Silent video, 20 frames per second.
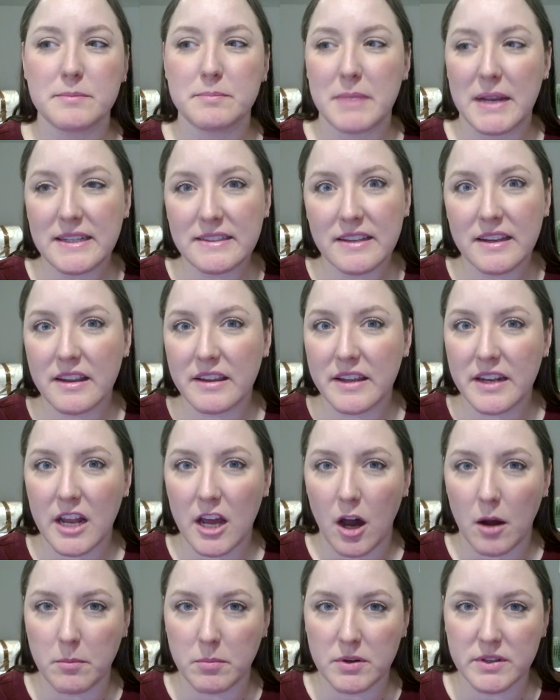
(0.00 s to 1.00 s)
basically to
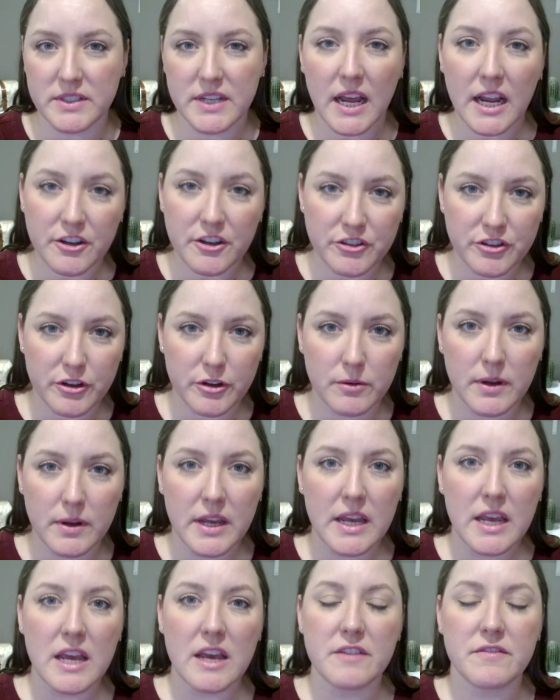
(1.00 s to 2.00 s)
help protect you
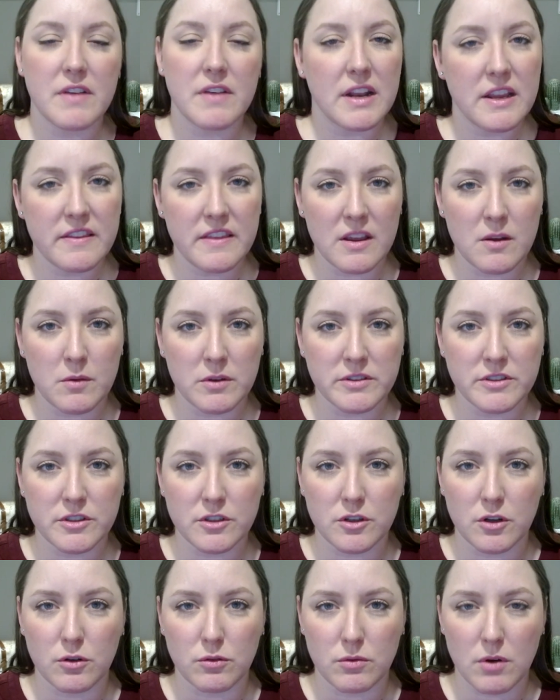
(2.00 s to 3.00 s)
if anything was to
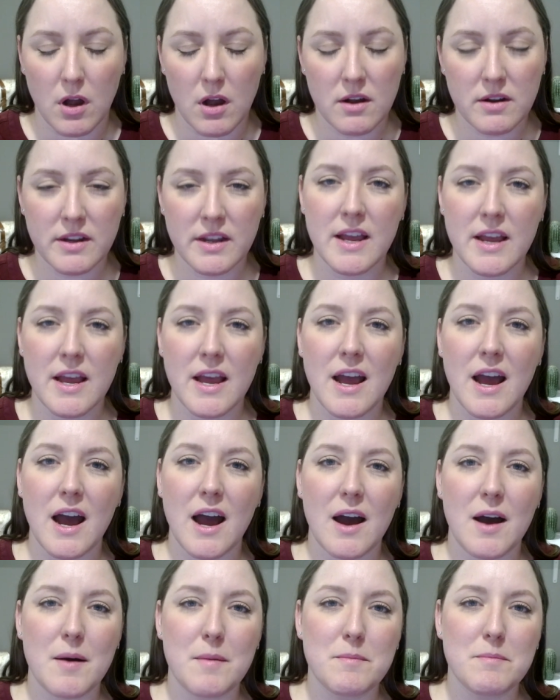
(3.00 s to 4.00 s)
go wrong.
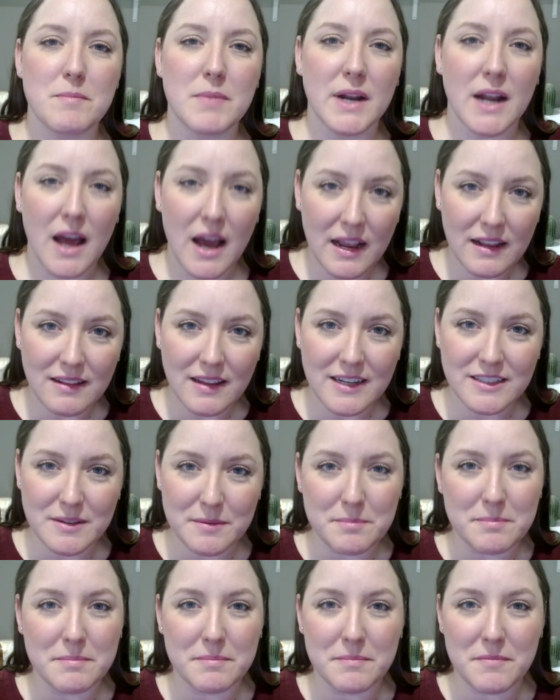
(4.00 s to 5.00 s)
But I like
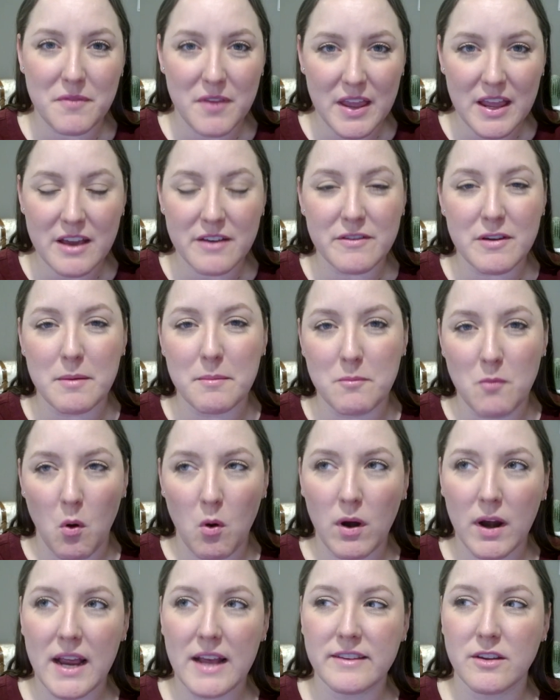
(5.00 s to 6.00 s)
to think of it
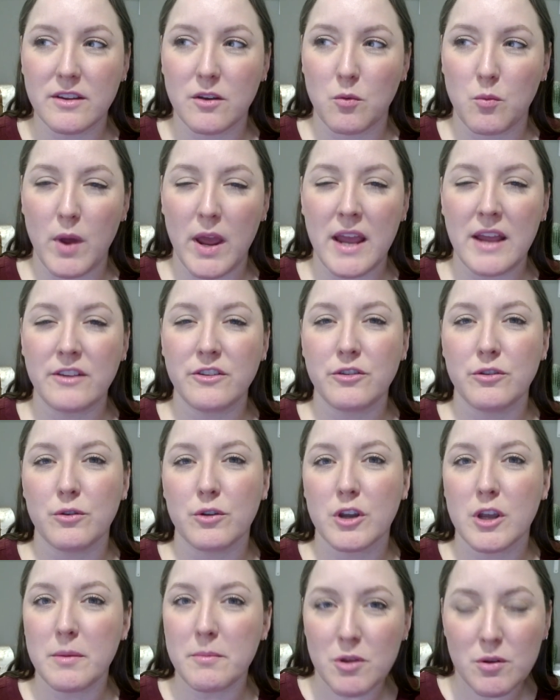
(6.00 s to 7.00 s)
more as a way to
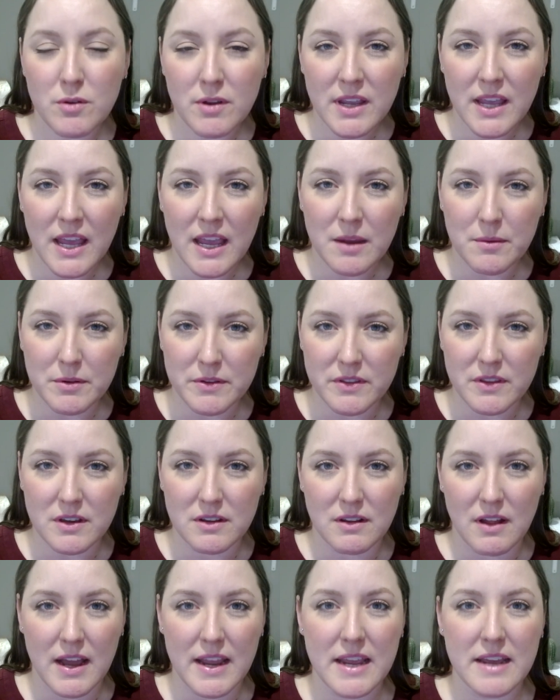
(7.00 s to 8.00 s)
communicate with the
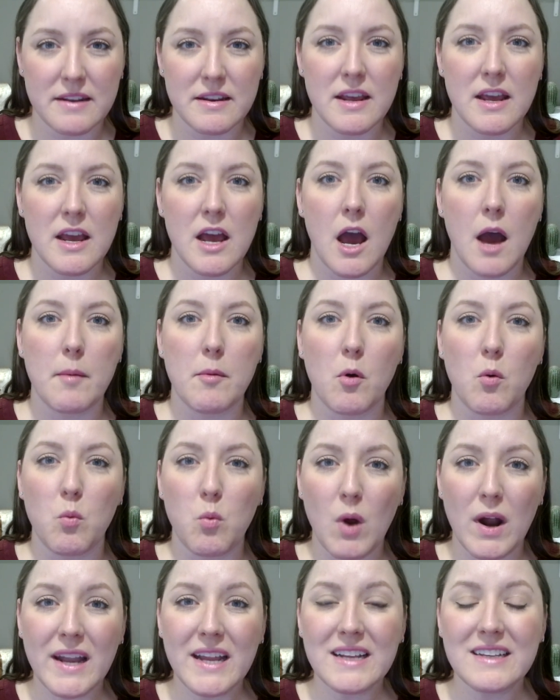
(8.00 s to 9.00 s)
client about
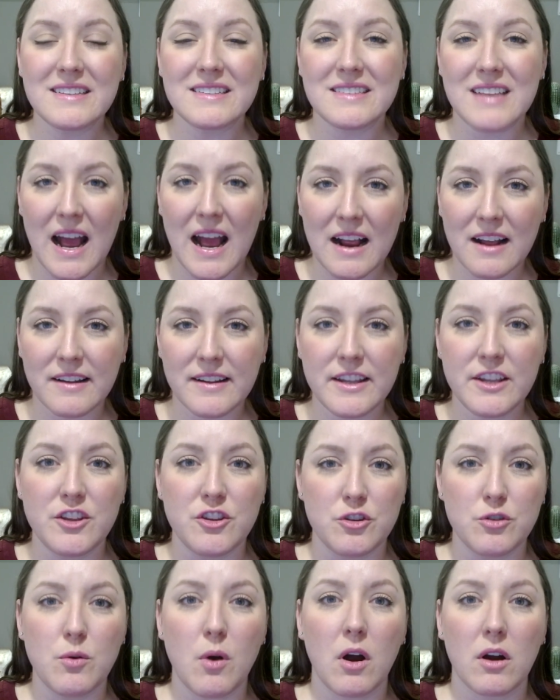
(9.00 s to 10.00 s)
what exactly
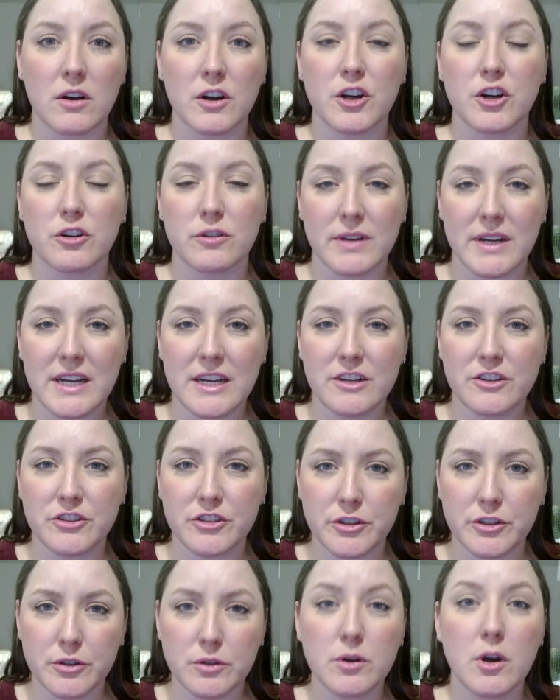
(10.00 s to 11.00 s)
you are agreeing
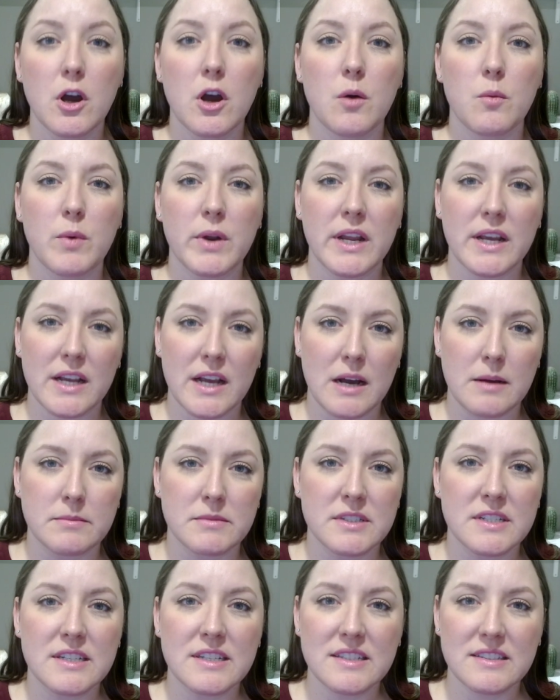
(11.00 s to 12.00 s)
to when it
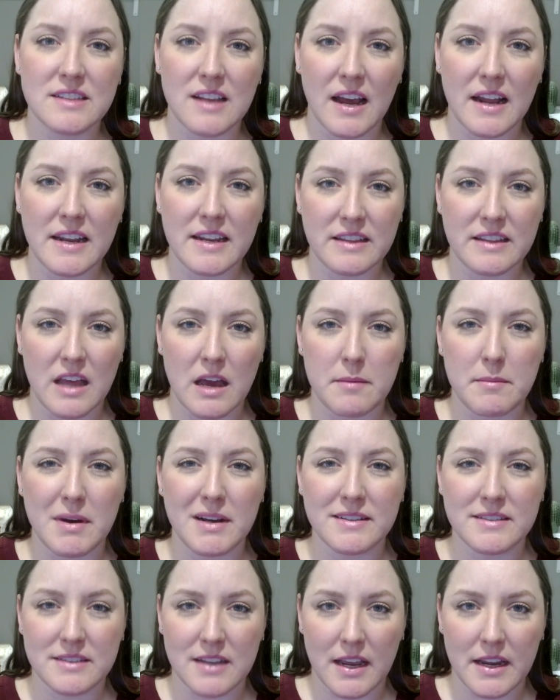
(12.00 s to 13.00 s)
comes to designing them
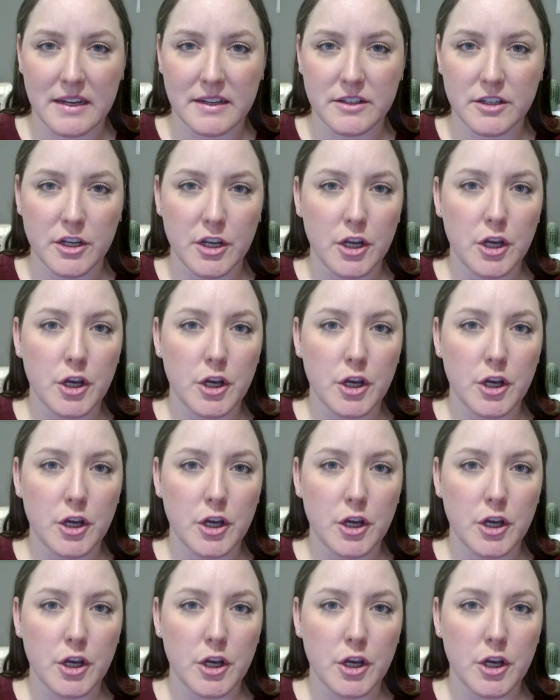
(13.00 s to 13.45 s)
a site.